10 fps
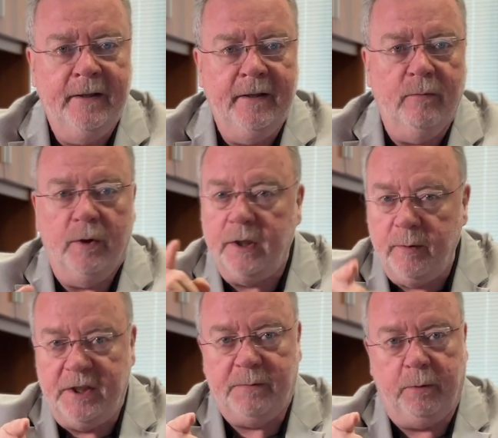We're going to
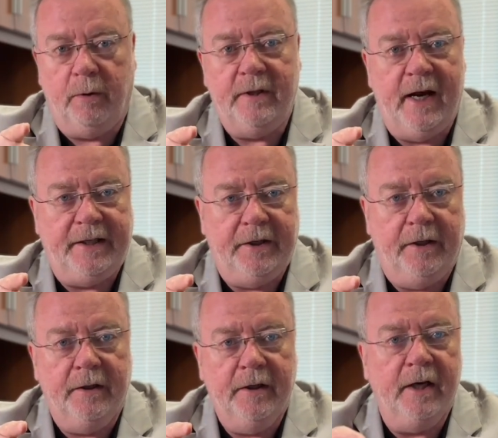explore that
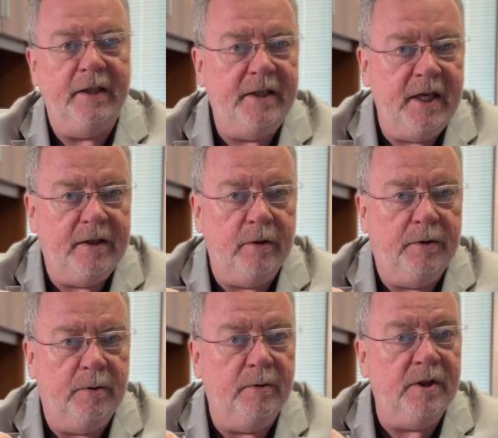here. I'm going to take you
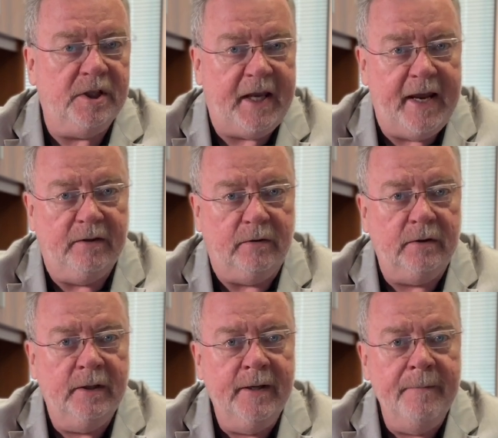through the
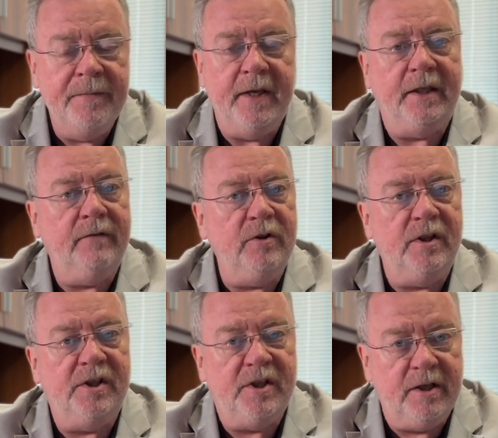scandal and give you
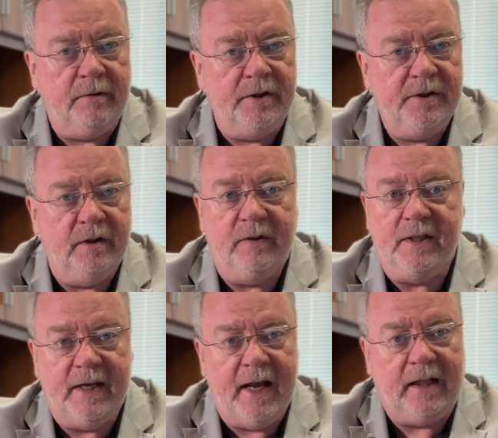the secrets of
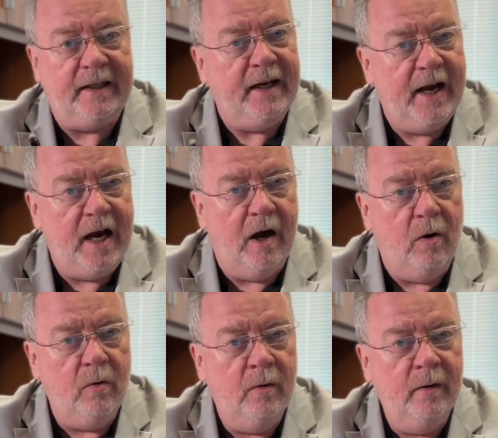exactly how